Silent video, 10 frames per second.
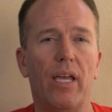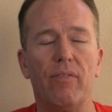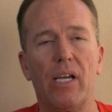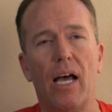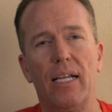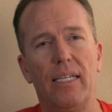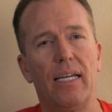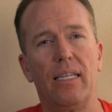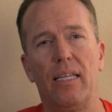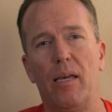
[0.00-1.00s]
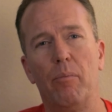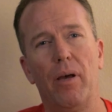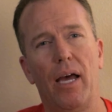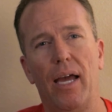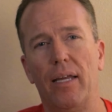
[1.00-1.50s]
I even contacted them.
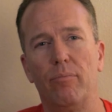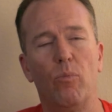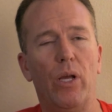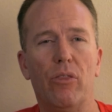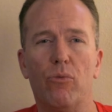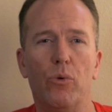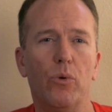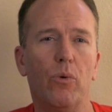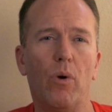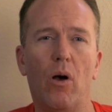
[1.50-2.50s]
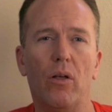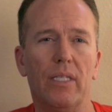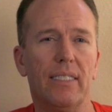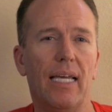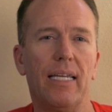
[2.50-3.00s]
I went through all
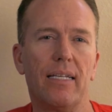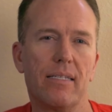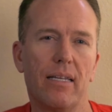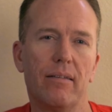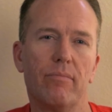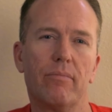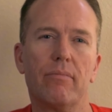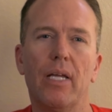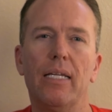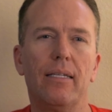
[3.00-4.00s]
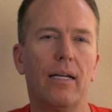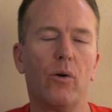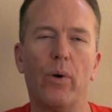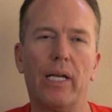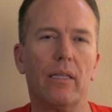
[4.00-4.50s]
the settings and did a
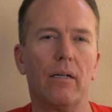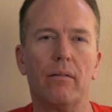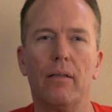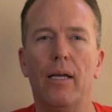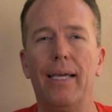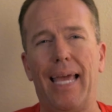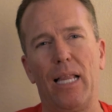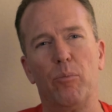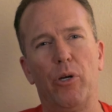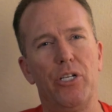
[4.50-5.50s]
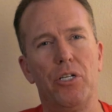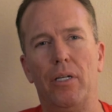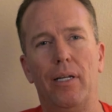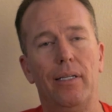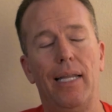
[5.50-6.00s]
quick little
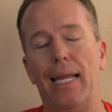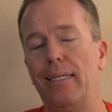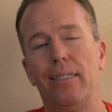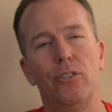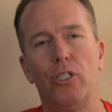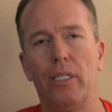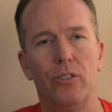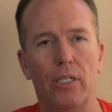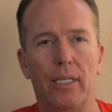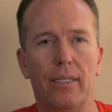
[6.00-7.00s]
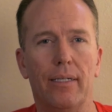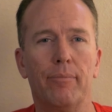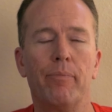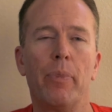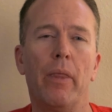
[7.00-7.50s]
calibration, and that didn't change anything.
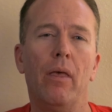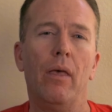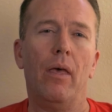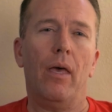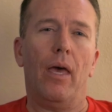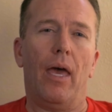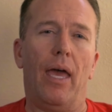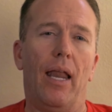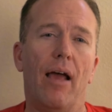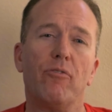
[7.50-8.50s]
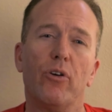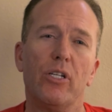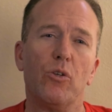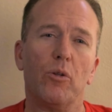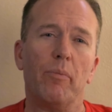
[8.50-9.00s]
And after
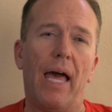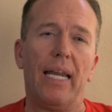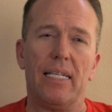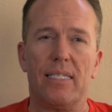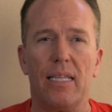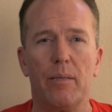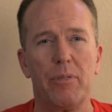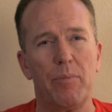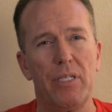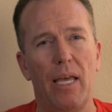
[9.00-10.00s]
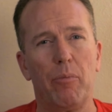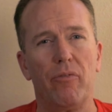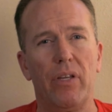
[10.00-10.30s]
I told them that and sent them some sample